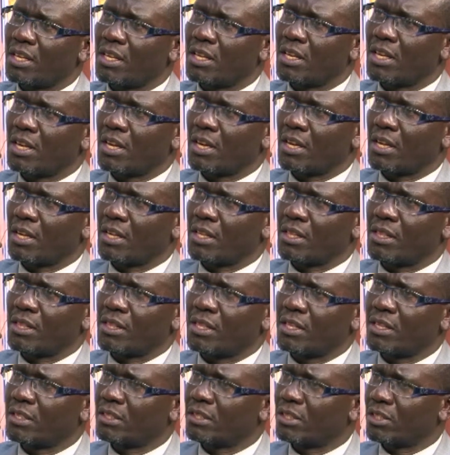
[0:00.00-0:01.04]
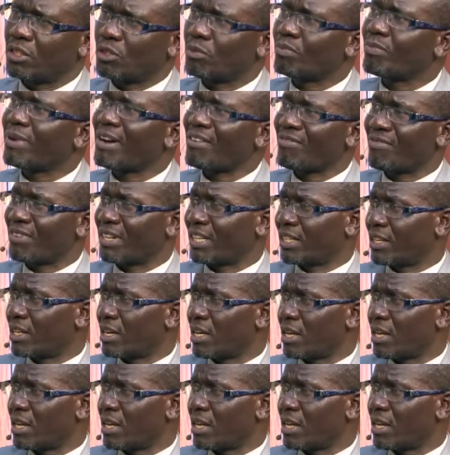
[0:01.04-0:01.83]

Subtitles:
this is perfect